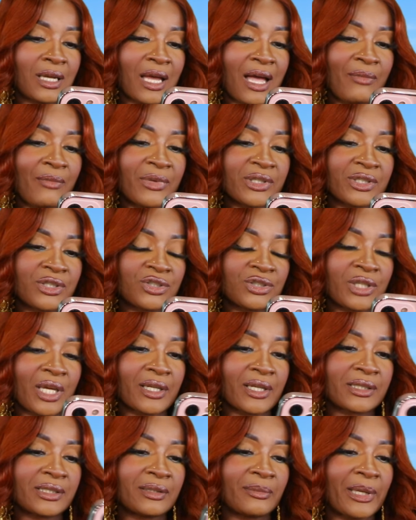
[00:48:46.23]
I must have
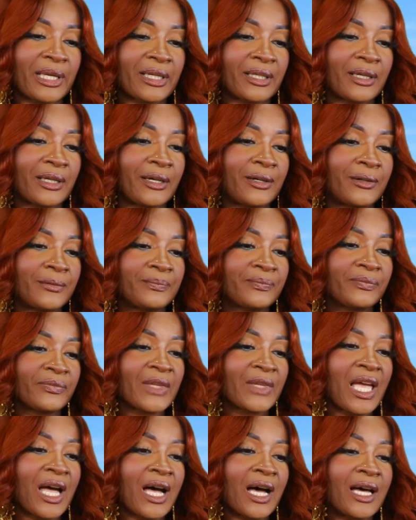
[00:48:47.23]
shouted somebody out.
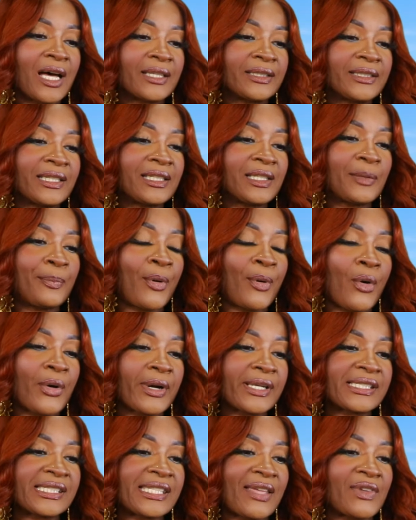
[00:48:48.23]
Lily
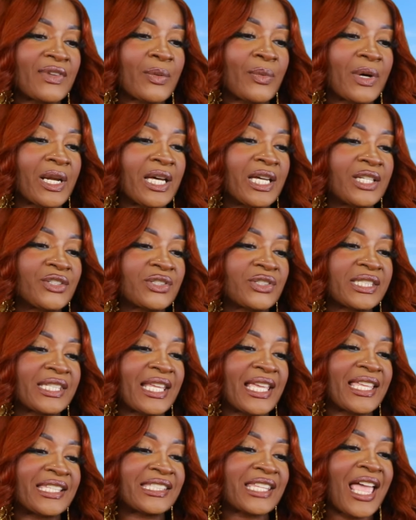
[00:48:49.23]
Porter 7100
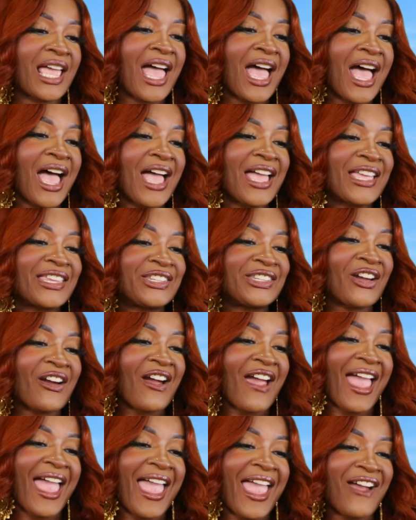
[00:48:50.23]
says,
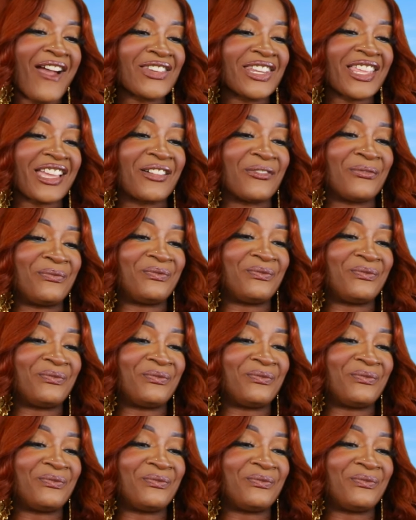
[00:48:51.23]
your hair looking